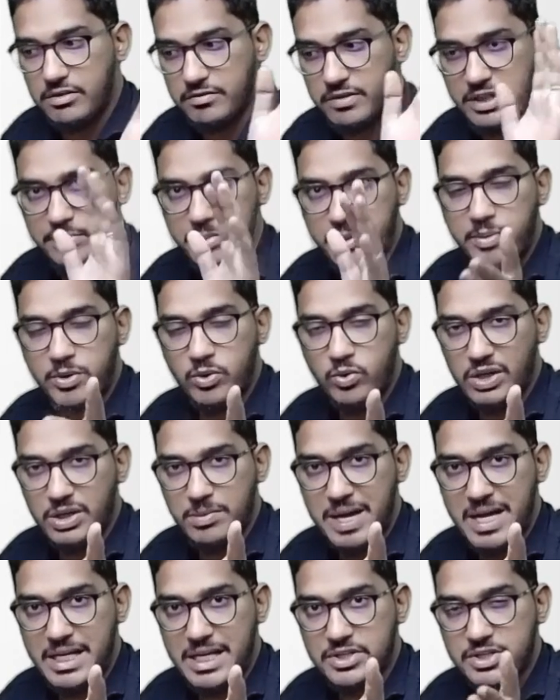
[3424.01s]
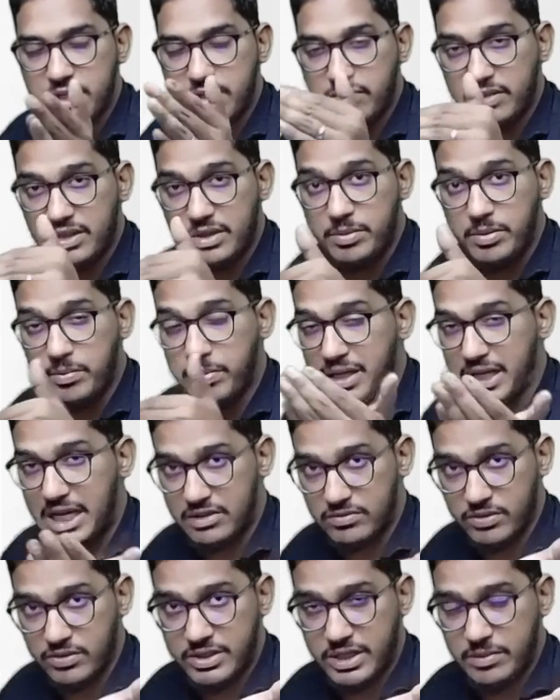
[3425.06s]
Will they prepare only balance sheet? Will they prepare
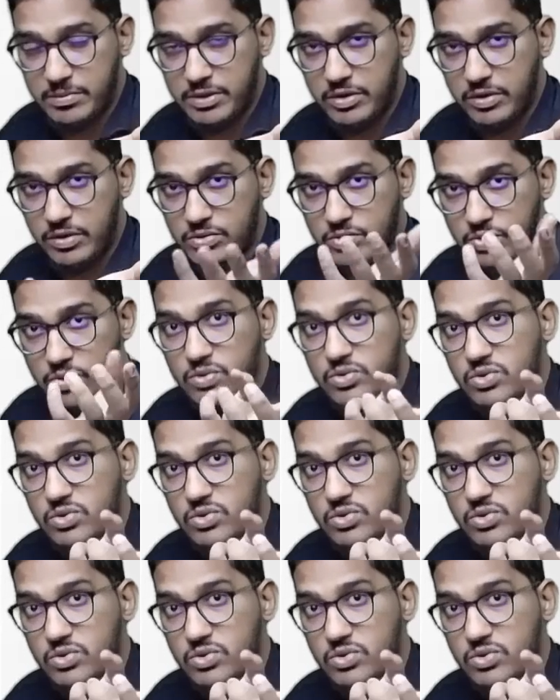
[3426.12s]
cash flow statement also?